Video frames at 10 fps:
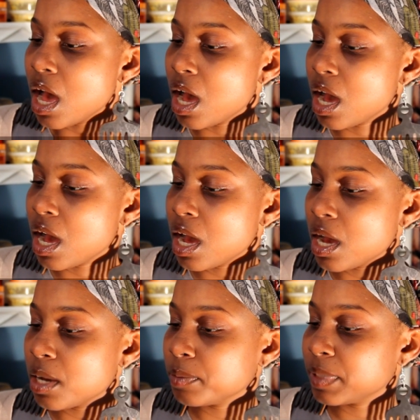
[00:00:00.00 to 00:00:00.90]

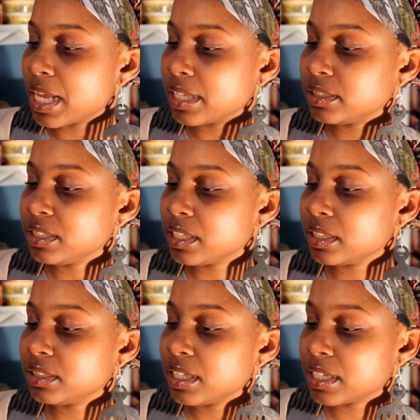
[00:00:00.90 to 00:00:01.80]
Um, it has de
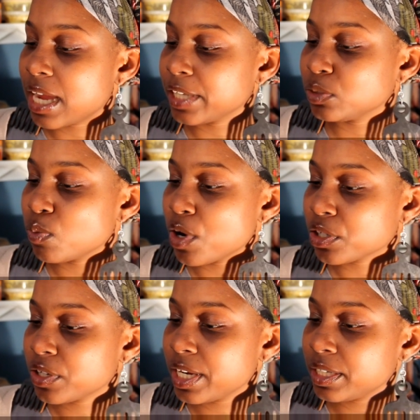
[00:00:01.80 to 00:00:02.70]
deionized
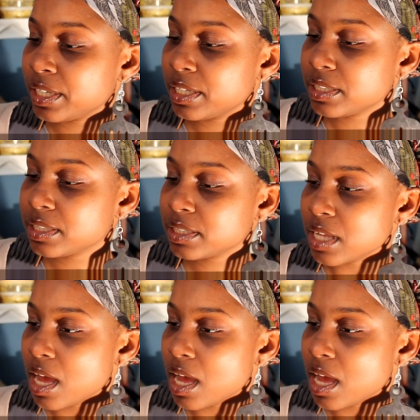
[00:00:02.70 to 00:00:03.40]
water in it.